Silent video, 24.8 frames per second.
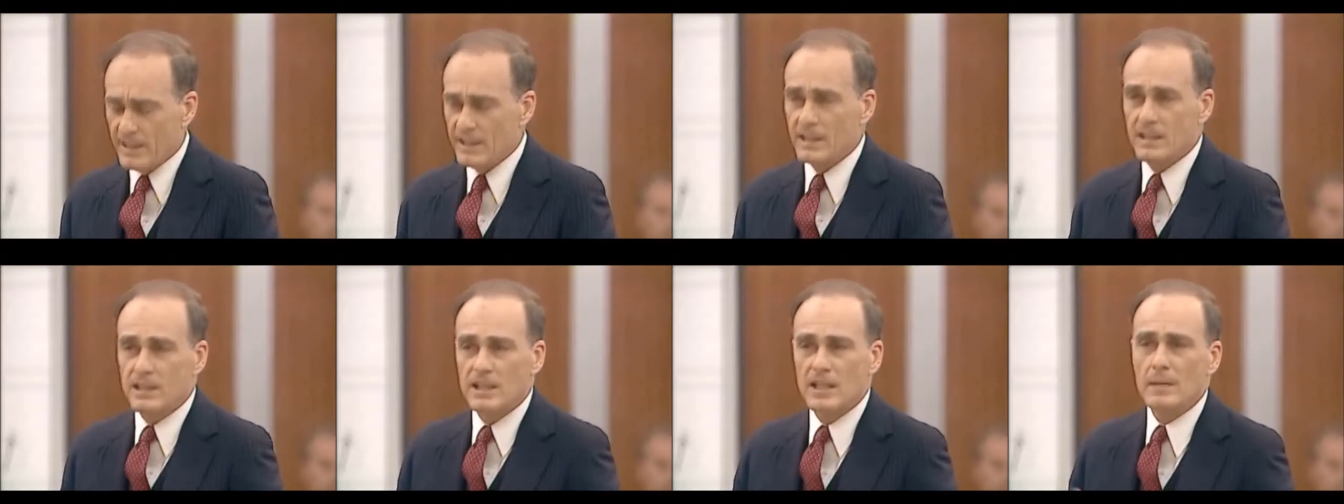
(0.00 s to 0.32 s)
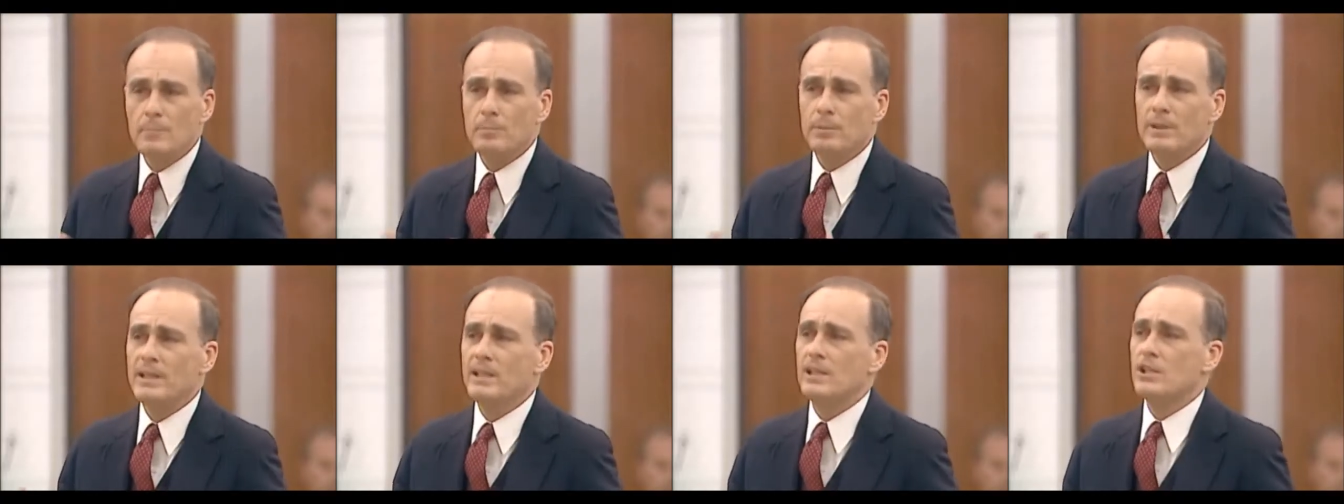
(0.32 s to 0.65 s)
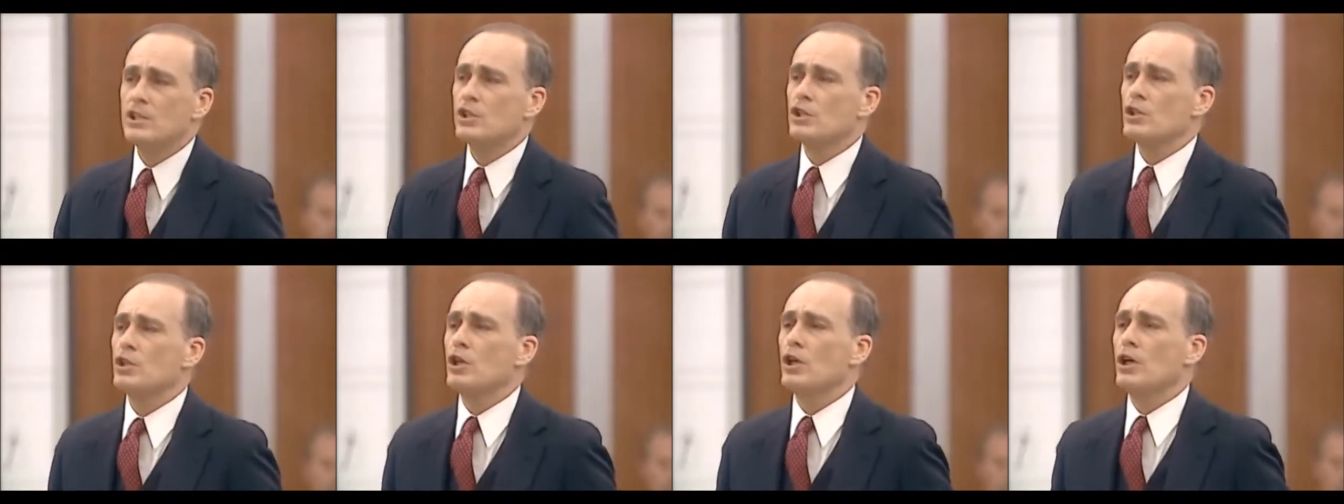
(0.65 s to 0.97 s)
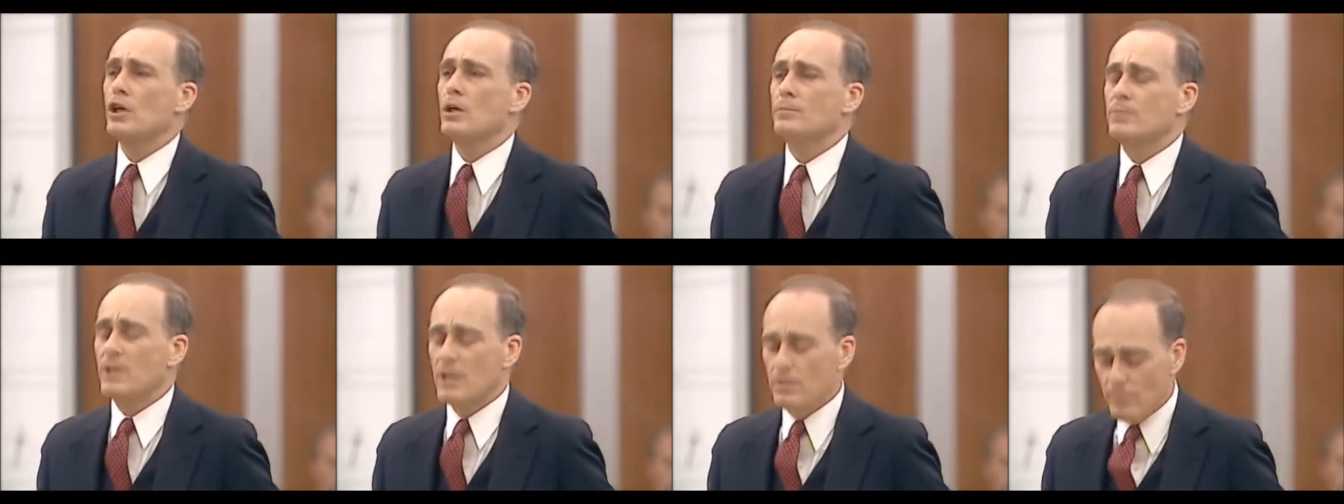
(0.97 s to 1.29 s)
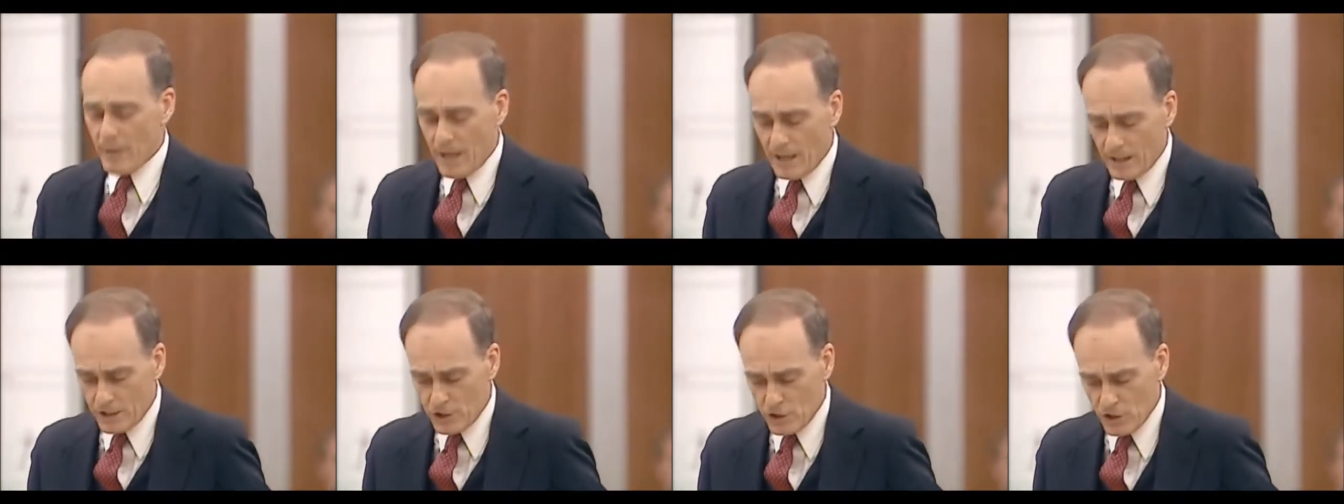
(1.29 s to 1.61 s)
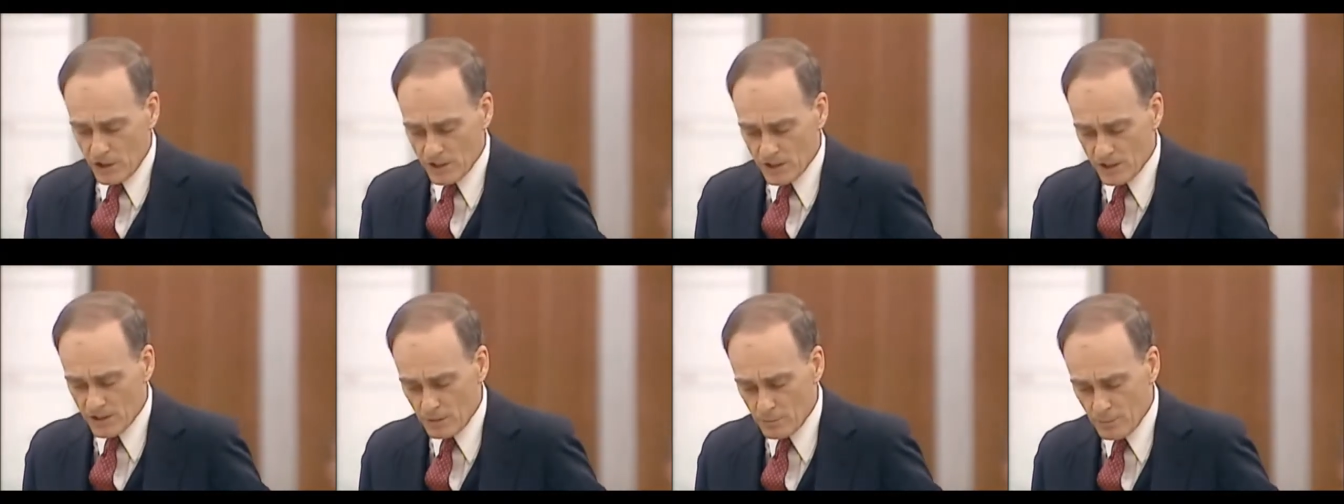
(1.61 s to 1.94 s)
a deeply disturbed and
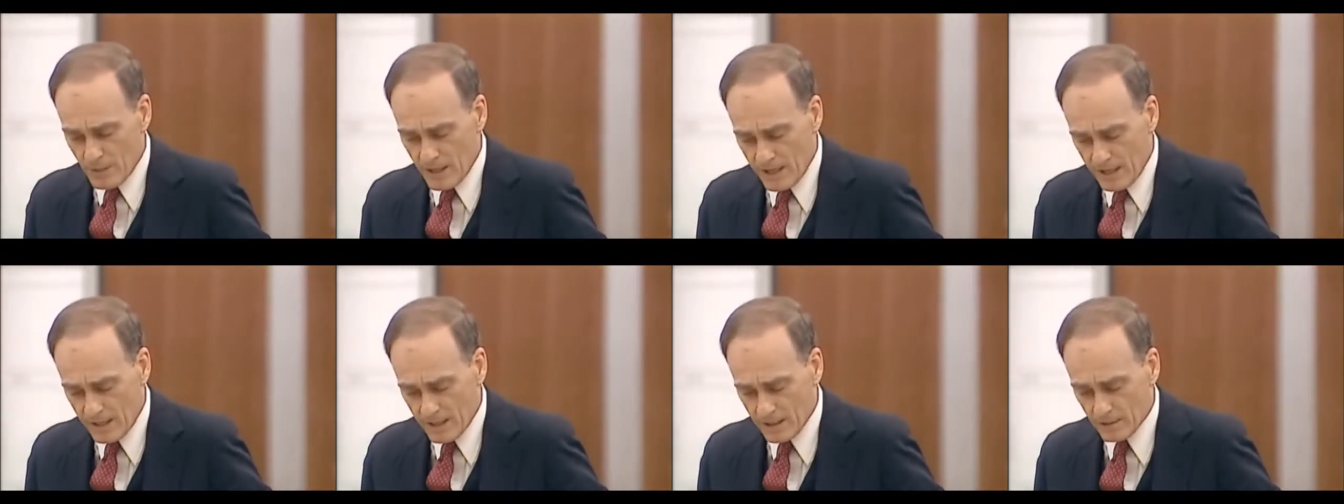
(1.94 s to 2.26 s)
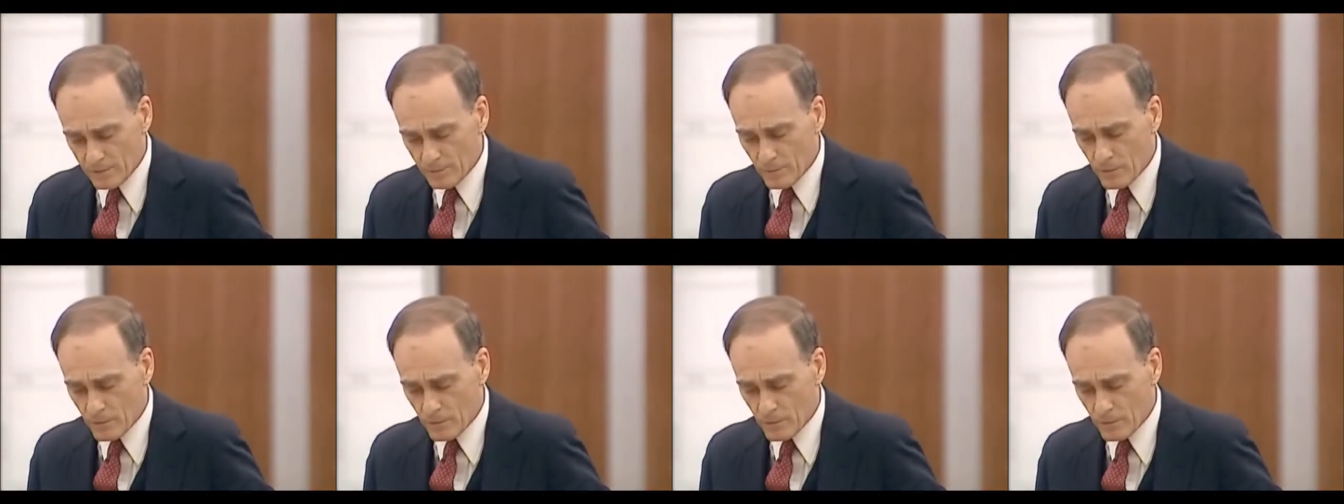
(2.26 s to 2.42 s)
maladjusted man.